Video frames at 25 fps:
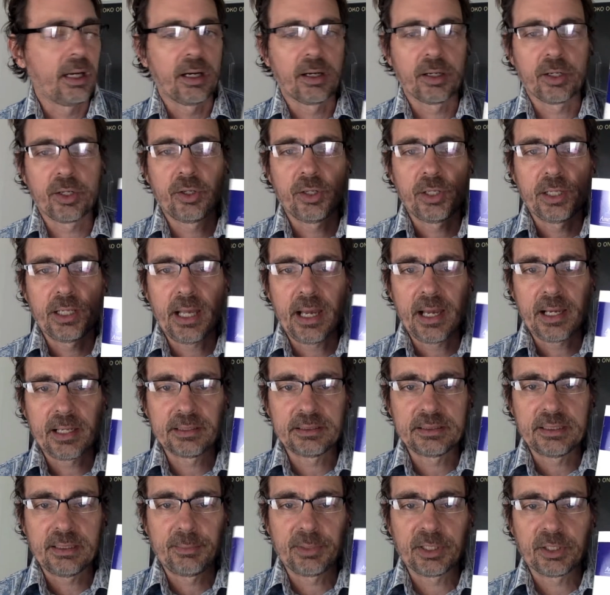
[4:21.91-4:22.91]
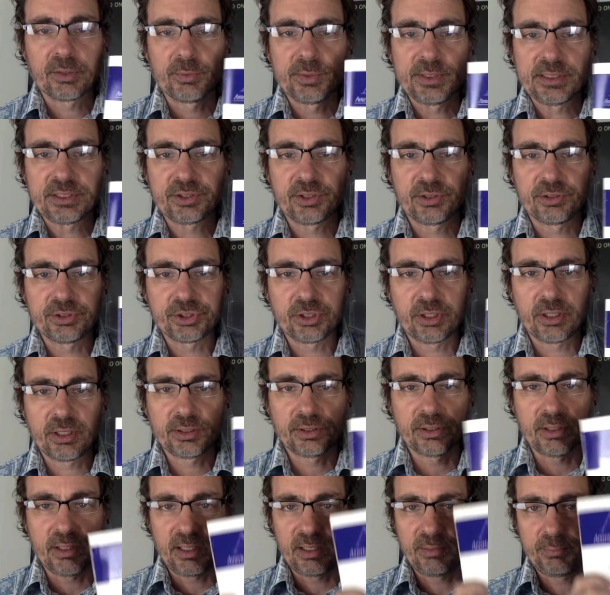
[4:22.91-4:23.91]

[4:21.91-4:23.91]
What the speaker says: good academic research online.